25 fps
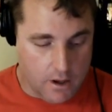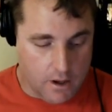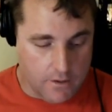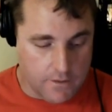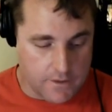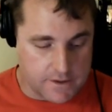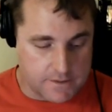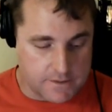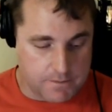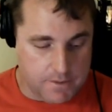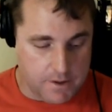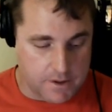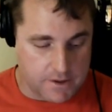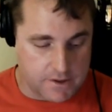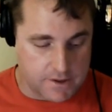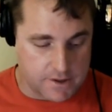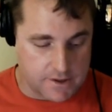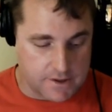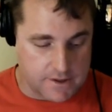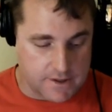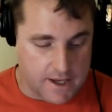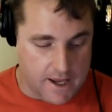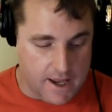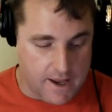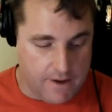on this pitching
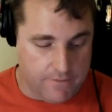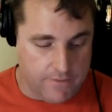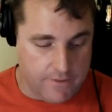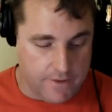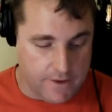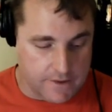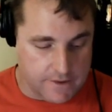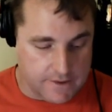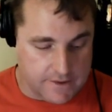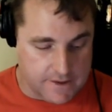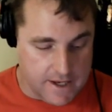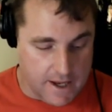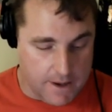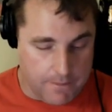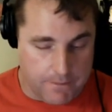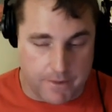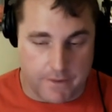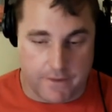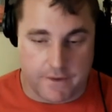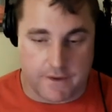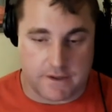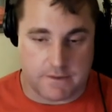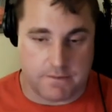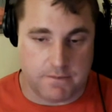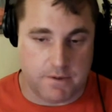staff and the depth
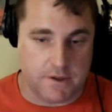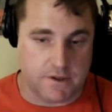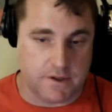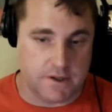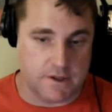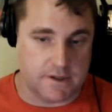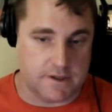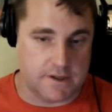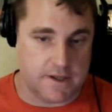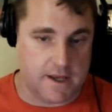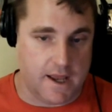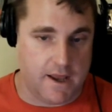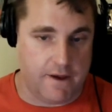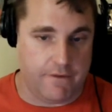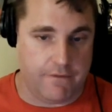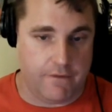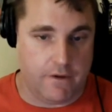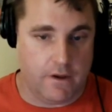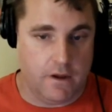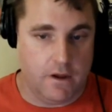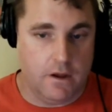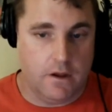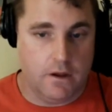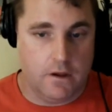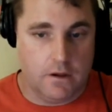of this pitching staff,
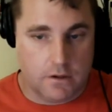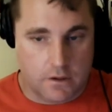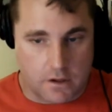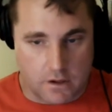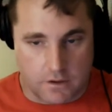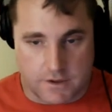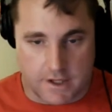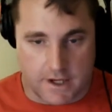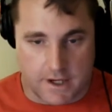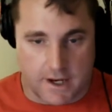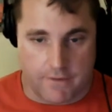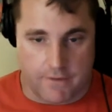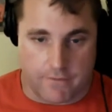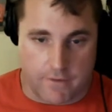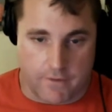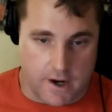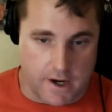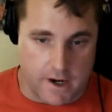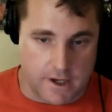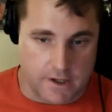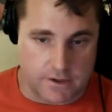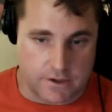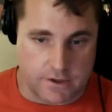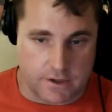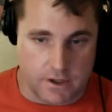go check out
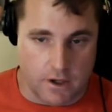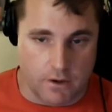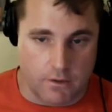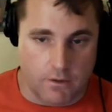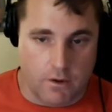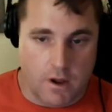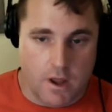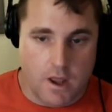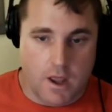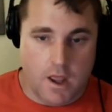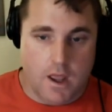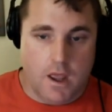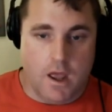Friday's show.